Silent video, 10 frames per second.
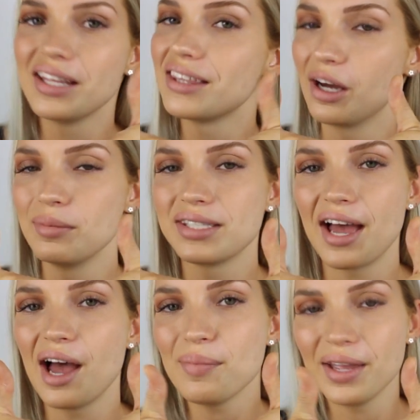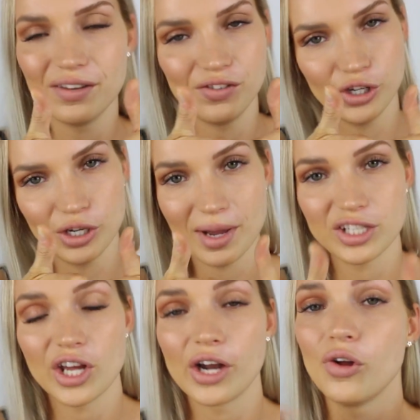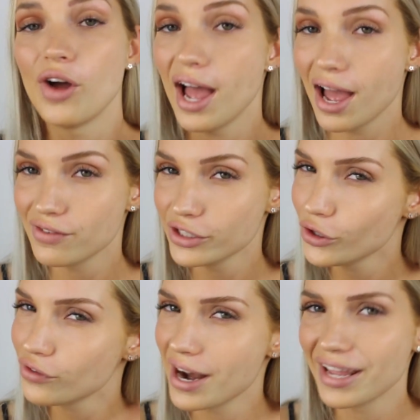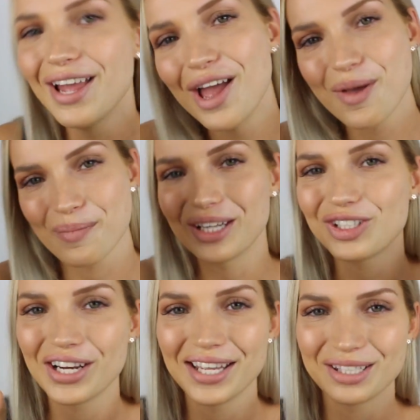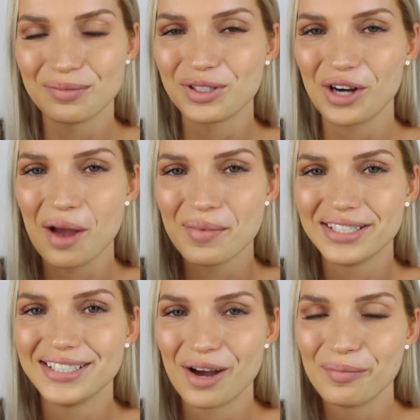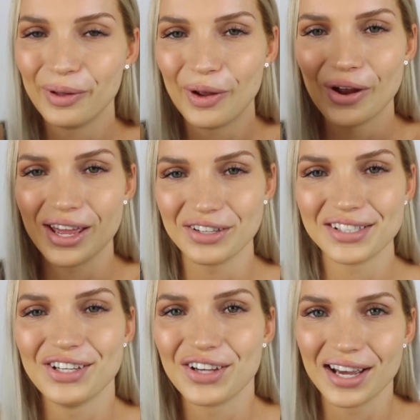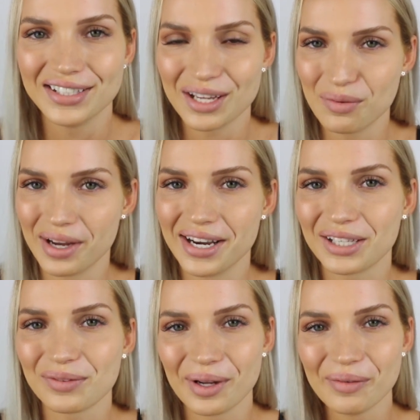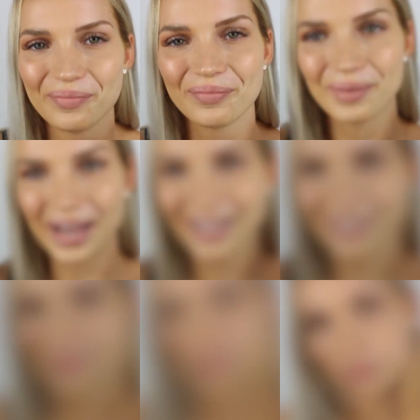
big thumbs up, and if you're new to my channel or haven't already, make sure to hit subscribe down below, and I'll see you guys in my next one. Bye!